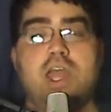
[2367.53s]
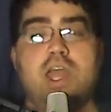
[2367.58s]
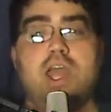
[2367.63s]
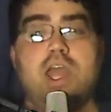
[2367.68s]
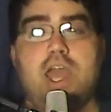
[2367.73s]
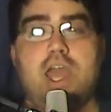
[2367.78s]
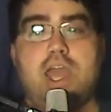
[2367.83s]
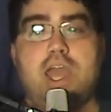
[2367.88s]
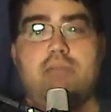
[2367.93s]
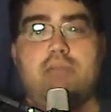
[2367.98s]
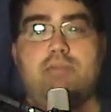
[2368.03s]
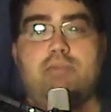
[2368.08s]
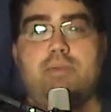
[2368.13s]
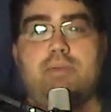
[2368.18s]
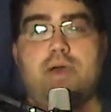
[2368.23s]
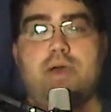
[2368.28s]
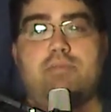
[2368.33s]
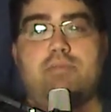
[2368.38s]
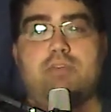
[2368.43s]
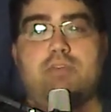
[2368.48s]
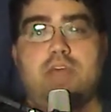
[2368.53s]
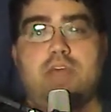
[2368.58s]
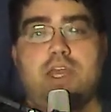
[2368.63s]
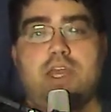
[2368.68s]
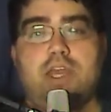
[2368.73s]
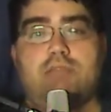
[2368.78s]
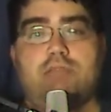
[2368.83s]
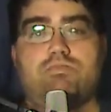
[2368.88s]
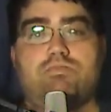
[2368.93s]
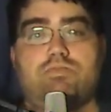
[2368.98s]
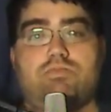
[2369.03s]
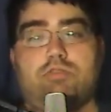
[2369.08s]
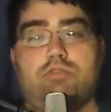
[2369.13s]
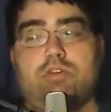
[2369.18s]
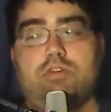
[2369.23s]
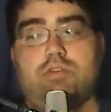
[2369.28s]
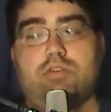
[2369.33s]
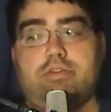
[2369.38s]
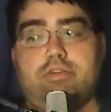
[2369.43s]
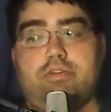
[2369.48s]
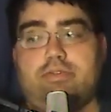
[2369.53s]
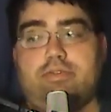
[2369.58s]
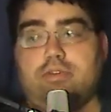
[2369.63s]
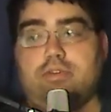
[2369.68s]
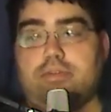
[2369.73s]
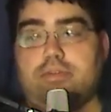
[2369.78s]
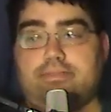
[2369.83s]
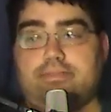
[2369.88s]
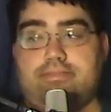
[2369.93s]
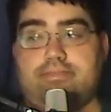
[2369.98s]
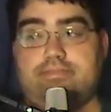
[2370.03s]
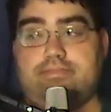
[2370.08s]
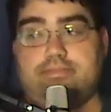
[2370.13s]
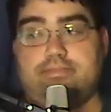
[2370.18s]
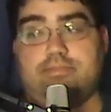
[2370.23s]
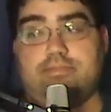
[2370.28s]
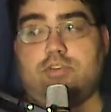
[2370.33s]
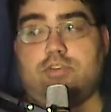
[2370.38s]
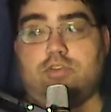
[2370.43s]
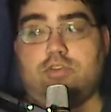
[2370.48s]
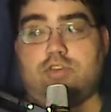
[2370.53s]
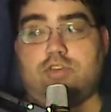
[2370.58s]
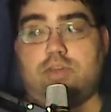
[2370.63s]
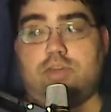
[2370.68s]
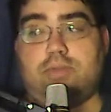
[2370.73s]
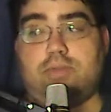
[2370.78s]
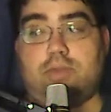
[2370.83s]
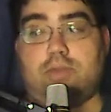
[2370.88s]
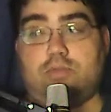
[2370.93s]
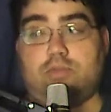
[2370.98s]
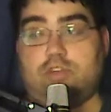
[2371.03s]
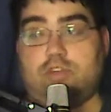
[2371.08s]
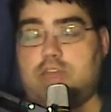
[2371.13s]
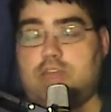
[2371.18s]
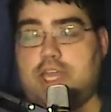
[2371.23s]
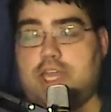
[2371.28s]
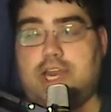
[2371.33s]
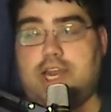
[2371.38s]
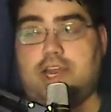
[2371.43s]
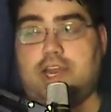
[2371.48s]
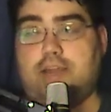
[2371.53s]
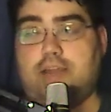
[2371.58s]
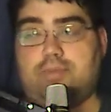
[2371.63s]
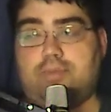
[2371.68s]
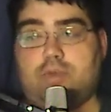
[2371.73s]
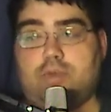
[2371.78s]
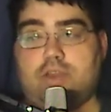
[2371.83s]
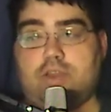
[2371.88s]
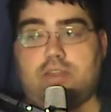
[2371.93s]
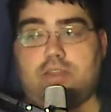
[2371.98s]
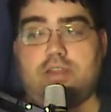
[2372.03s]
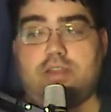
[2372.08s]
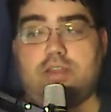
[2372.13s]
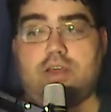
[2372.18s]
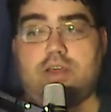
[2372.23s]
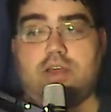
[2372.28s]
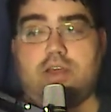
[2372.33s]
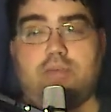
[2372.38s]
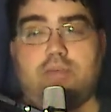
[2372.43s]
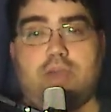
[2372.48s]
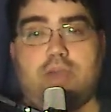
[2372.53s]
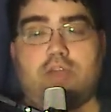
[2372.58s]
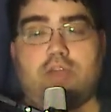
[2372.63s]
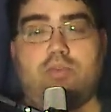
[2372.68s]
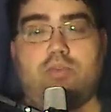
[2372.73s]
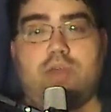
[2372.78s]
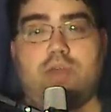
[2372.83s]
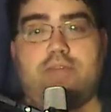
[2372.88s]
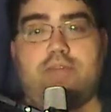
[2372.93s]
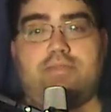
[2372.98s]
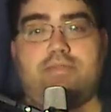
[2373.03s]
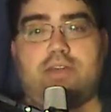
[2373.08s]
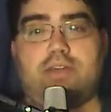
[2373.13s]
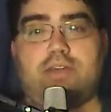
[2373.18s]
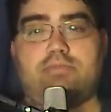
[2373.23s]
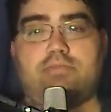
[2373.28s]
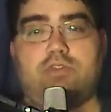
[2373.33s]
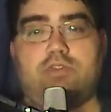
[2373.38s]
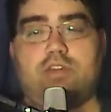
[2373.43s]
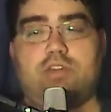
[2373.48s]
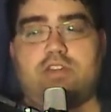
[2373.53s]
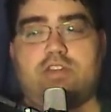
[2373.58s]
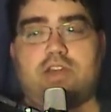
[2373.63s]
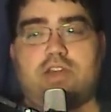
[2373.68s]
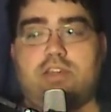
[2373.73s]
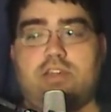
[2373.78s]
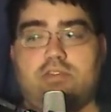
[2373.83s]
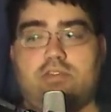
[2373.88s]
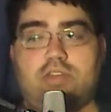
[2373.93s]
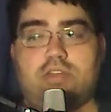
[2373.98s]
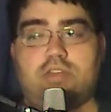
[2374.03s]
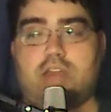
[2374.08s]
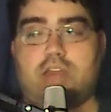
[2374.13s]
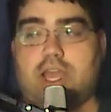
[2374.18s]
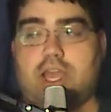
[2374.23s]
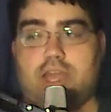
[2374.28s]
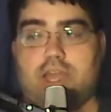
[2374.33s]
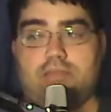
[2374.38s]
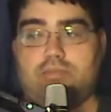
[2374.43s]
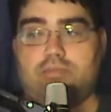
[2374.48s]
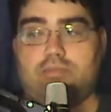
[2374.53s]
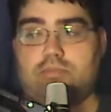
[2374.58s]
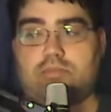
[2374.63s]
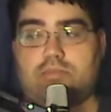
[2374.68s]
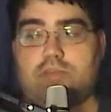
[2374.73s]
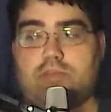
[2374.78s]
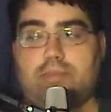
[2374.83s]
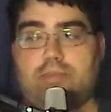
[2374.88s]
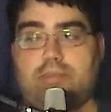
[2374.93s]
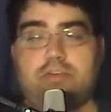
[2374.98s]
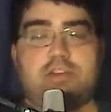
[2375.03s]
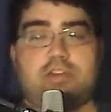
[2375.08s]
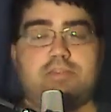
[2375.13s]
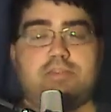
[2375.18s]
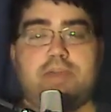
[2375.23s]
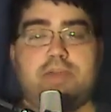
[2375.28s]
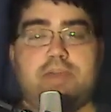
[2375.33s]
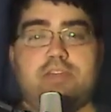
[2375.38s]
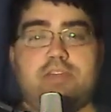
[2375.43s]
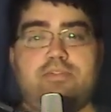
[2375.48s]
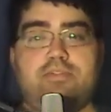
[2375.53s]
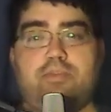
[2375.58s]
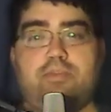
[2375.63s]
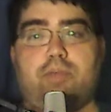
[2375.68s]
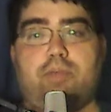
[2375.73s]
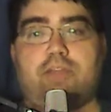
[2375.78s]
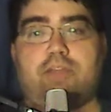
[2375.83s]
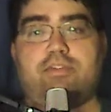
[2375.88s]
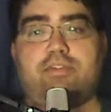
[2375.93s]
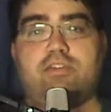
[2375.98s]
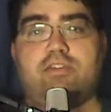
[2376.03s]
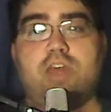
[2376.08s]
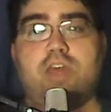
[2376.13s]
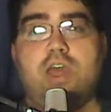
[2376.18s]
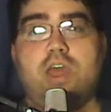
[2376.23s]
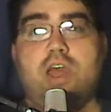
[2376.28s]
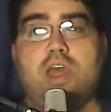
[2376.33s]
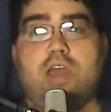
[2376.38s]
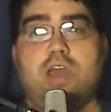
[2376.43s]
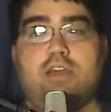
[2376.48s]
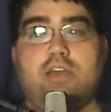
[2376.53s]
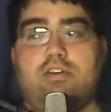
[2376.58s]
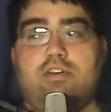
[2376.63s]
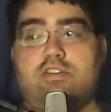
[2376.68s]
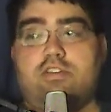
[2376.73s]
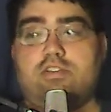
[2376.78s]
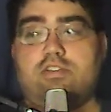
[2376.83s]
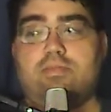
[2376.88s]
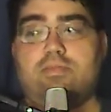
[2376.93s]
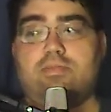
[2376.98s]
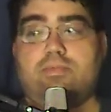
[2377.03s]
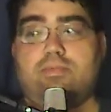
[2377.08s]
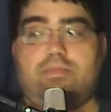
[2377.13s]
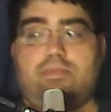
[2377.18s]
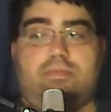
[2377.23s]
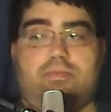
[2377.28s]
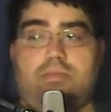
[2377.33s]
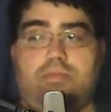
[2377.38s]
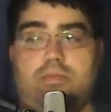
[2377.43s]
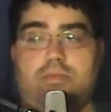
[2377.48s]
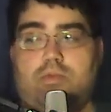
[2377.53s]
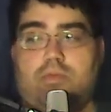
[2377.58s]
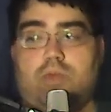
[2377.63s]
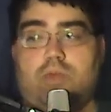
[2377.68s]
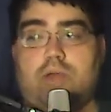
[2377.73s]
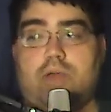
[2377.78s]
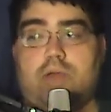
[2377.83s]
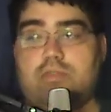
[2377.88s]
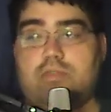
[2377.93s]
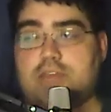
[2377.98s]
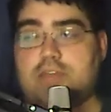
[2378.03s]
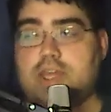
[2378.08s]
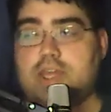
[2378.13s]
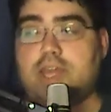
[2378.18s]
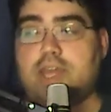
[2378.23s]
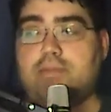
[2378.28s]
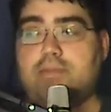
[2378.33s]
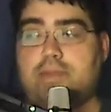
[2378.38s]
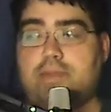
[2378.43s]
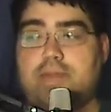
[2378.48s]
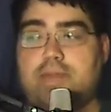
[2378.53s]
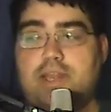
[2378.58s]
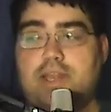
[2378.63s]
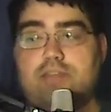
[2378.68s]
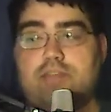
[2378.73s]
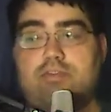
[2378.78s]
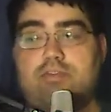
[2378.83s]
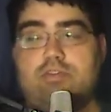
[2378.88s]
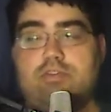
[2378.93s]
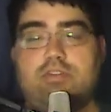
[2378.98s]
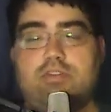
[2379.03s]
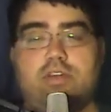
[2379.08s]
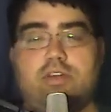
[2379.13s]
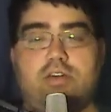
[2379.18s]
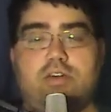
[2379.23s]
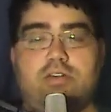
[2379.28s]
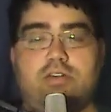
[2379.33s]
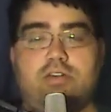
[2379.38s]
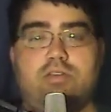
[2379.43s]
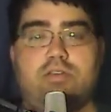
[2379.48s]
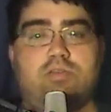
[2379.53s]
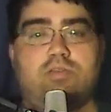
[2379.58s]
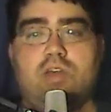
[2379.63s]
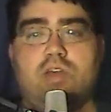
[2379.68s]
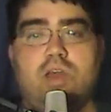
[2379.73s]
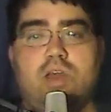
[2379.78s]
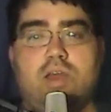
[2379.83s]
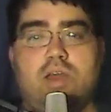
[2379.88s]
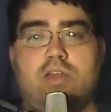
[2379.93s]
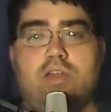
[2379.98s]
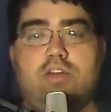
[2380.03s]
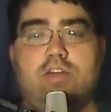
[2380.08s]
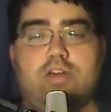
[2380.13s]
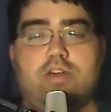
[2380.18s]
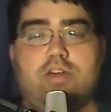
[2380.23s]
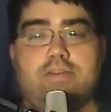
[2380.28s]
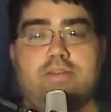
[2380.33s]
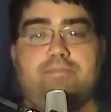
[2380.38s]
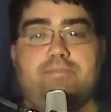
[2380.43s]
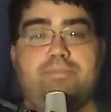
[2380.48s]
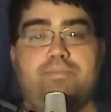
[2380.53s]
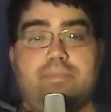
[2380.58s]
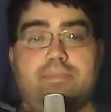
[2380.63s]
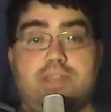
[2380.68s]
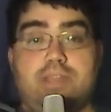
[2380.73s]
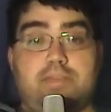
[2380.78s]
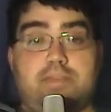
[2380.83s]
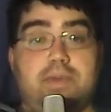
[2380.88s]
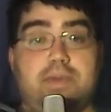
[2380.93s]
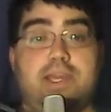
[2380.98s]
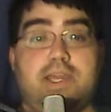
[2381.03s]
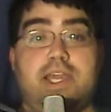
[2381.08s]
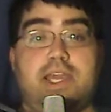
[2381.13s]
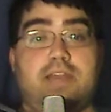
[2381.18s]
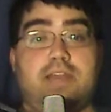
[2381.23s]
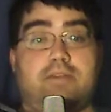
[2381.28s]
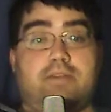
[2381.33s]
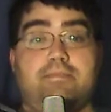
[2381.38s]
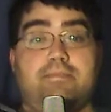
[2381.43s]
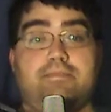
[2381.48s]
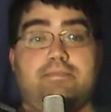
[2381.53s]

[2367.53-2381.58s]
And my mom's like, "Sure, go for it." So she she heated it up quick in the microwave, like 30 seconds, and I had a couple slices of pizza for breakfast because when I was a kid, my pediatrician goes, "Look, he's a picky eater.